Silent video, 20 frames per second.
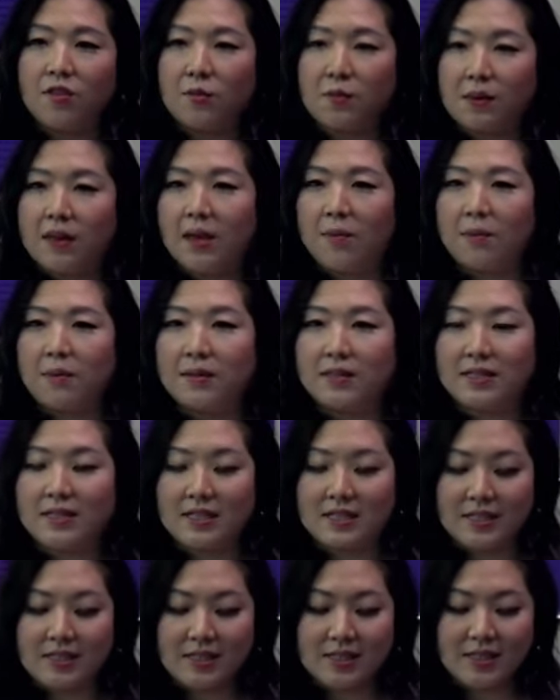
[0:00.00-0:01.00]
to be able
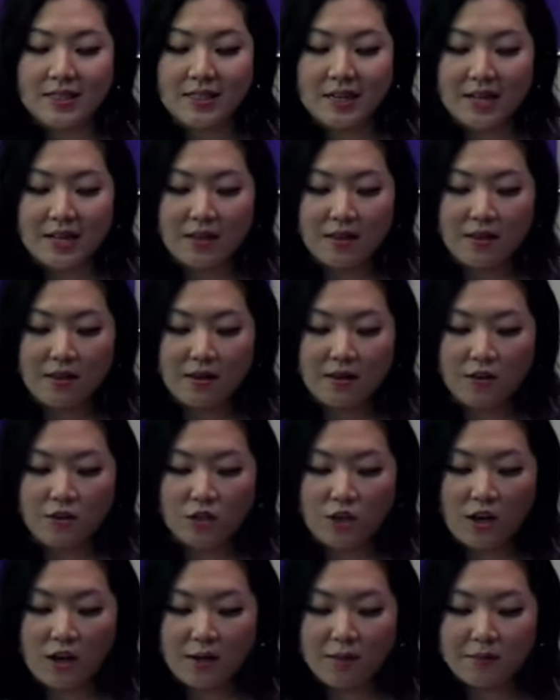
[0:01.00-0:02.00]
to sustain their
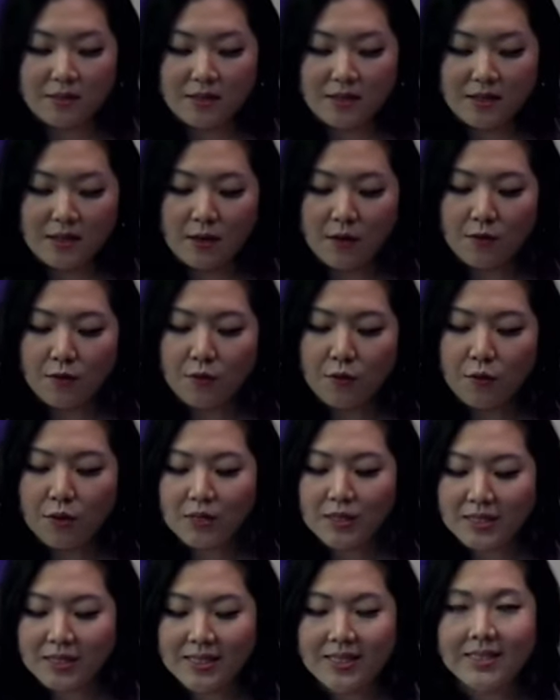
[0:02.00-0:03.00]
jobs. Now, of
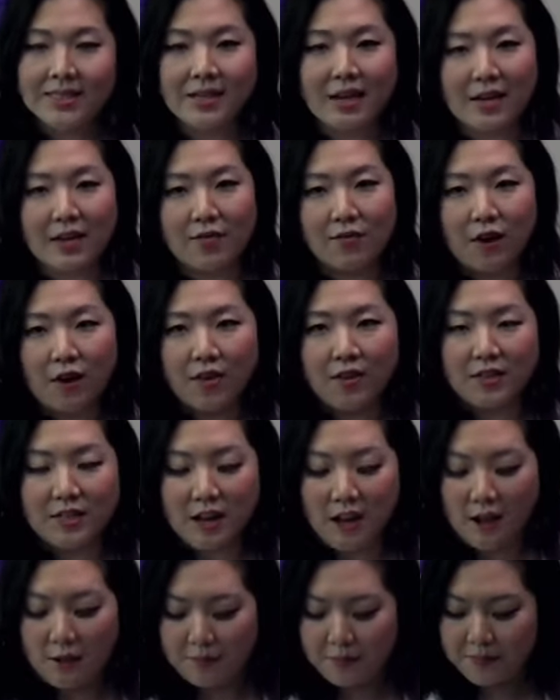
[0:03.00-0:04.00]
course, this is kind of on the
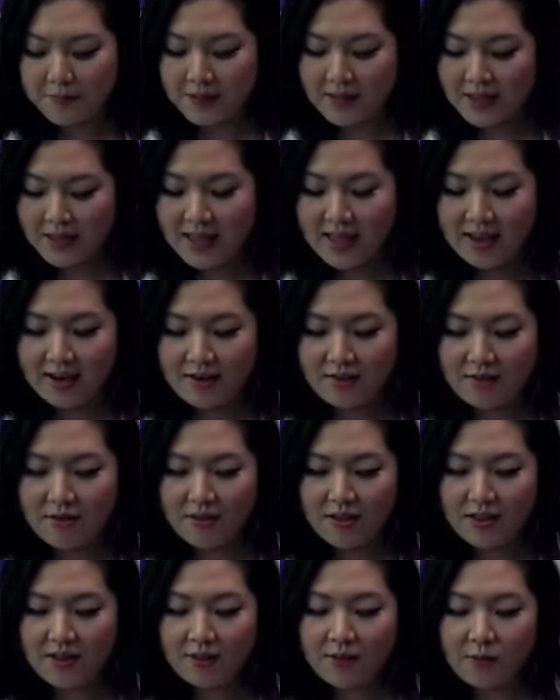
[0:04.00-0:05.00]
top end of
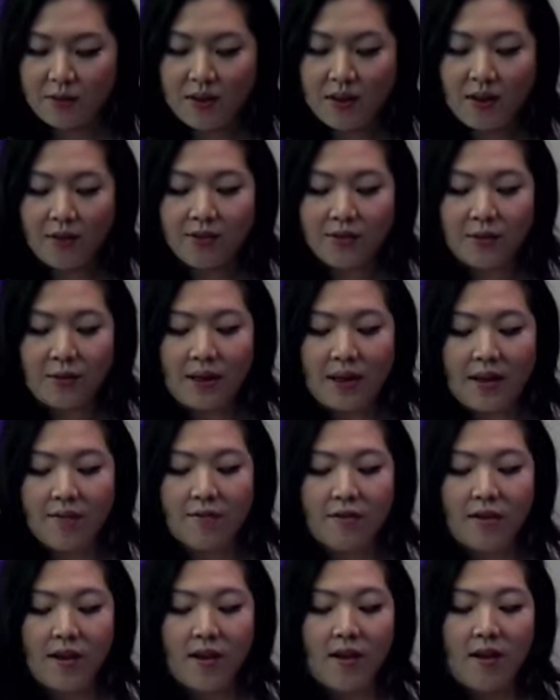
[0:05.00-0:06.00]
things. We also
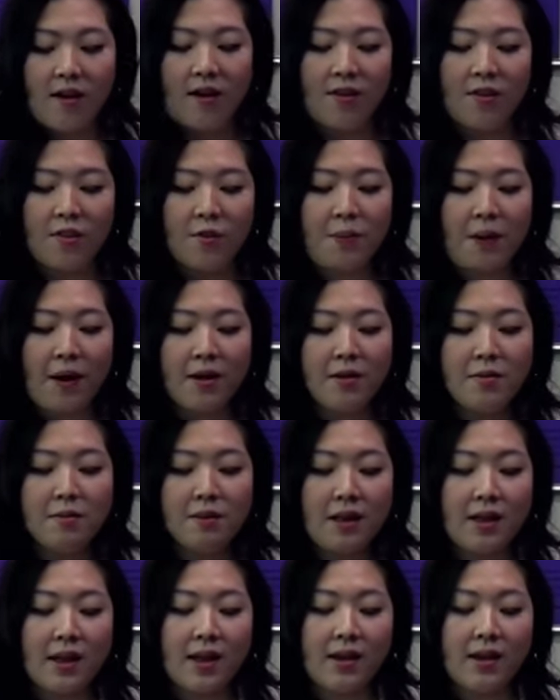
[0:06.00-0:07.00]
have on the bottom
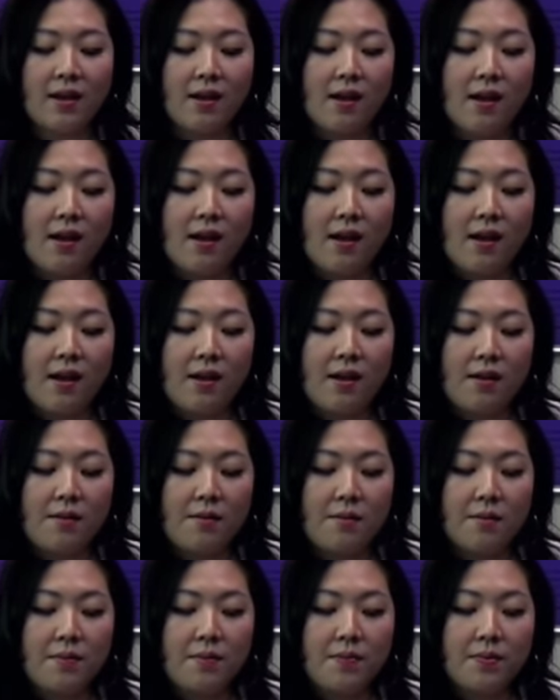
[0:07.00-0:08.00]
line.
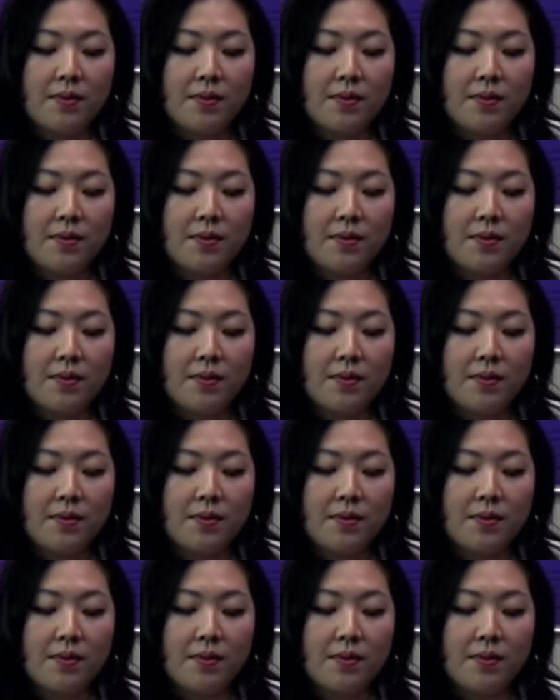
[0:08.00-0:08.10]
Um,